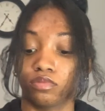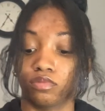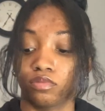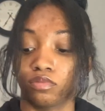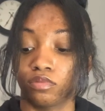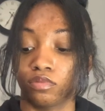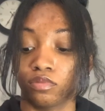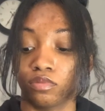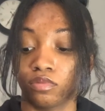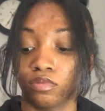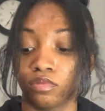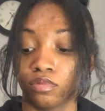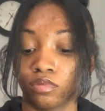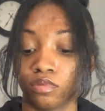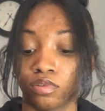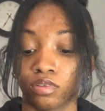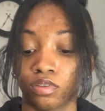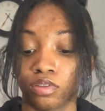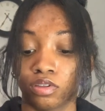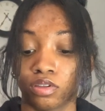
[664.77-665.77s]
on.
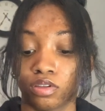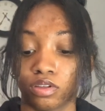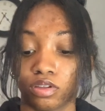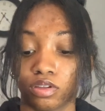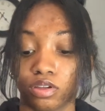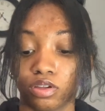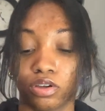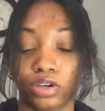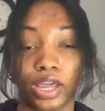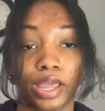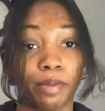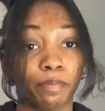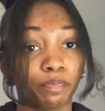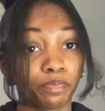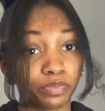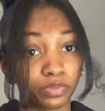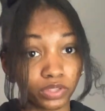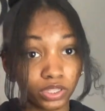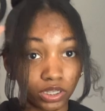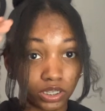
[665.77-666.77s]
Okay,
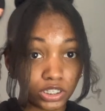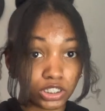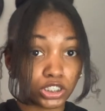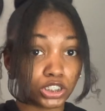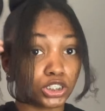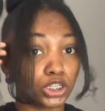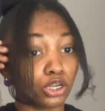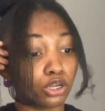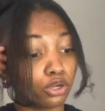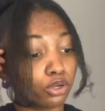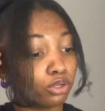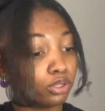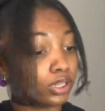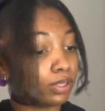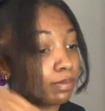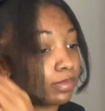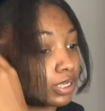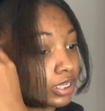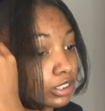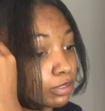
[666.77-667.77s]
so let
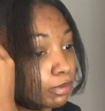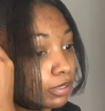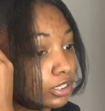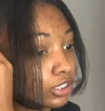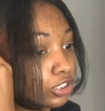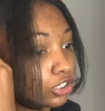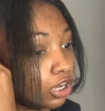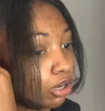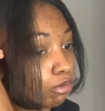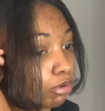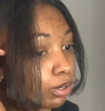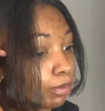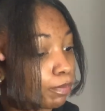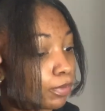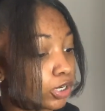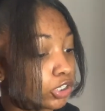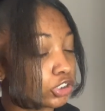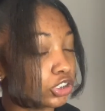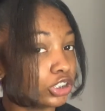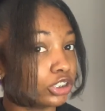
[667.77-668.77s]
me explain to y'all what a
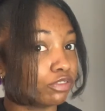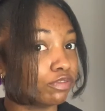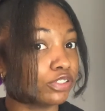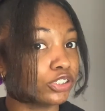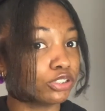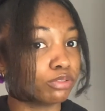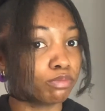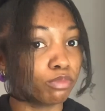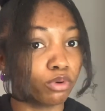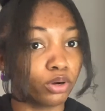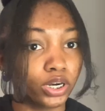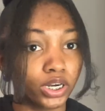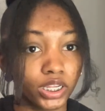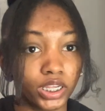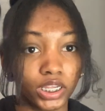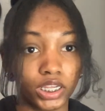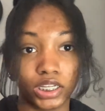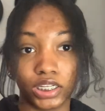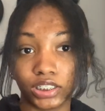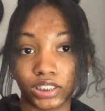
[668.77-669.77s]
purchase vision board
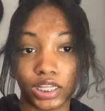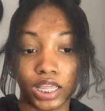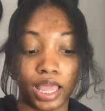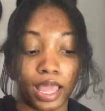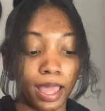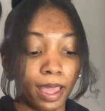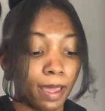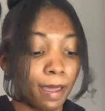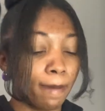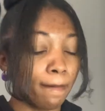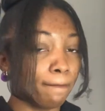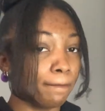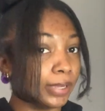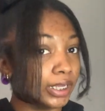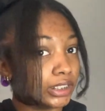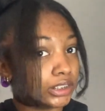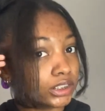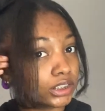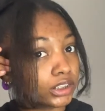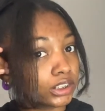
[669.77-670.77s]
is.
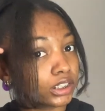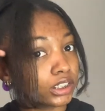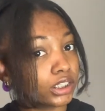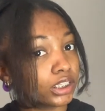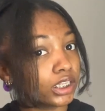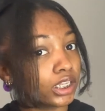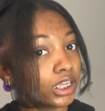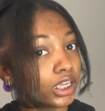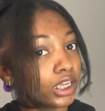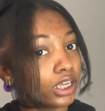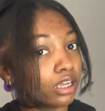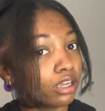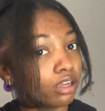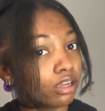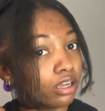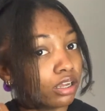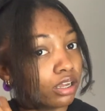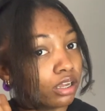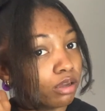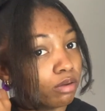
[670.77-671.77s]
Basically,
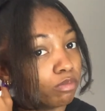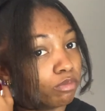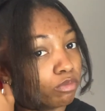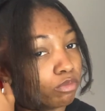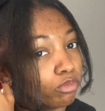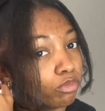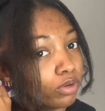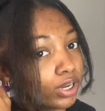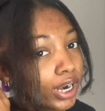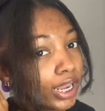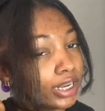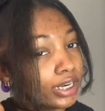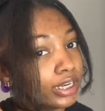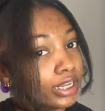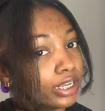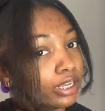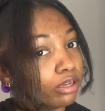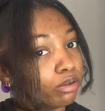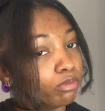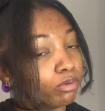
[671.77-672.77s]
um, what I
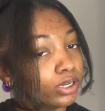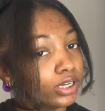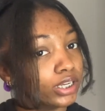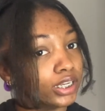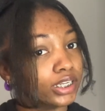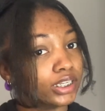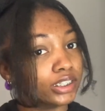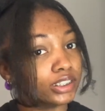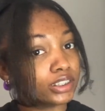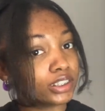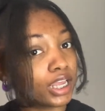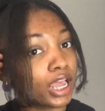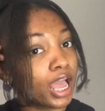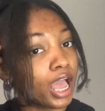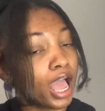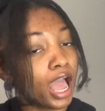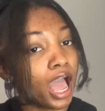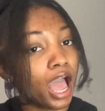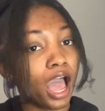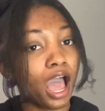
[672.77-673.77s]
did was
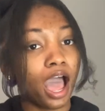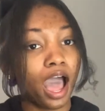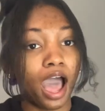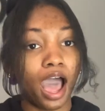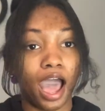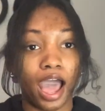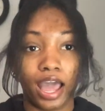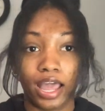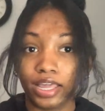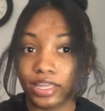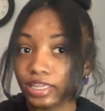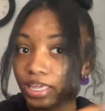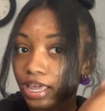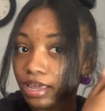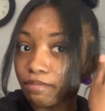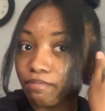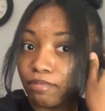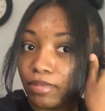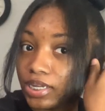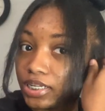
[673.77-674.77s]
I
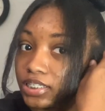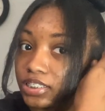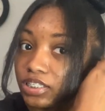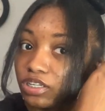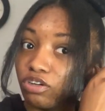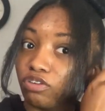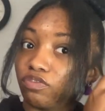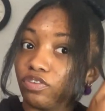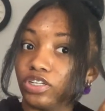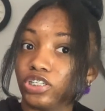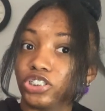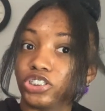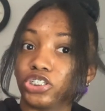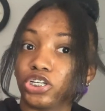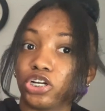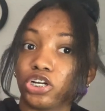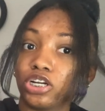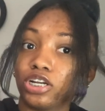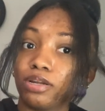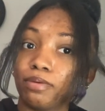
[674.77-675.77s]
gave myself a
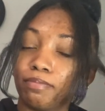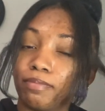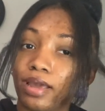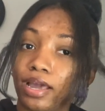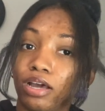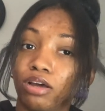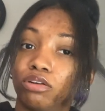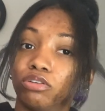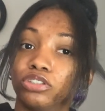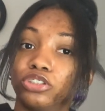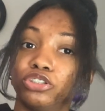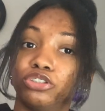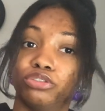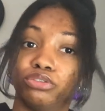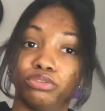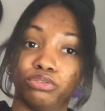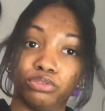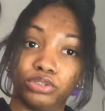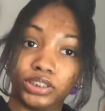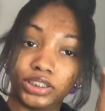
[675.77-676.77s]
certain amount
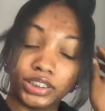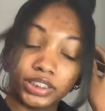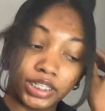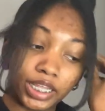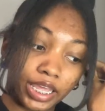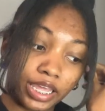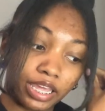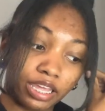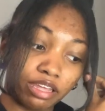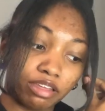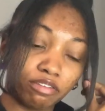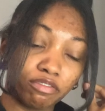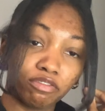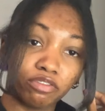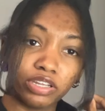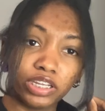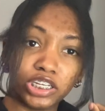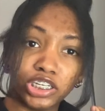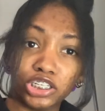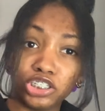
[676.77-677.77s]
to save
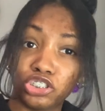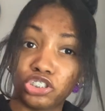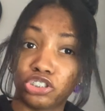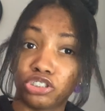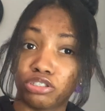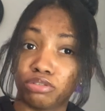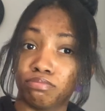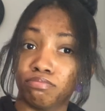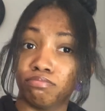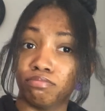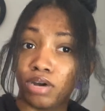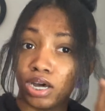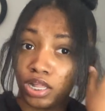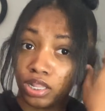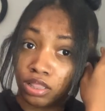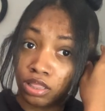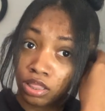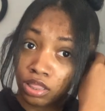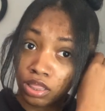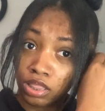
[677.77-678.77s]
each
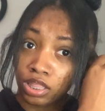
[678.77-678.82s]
month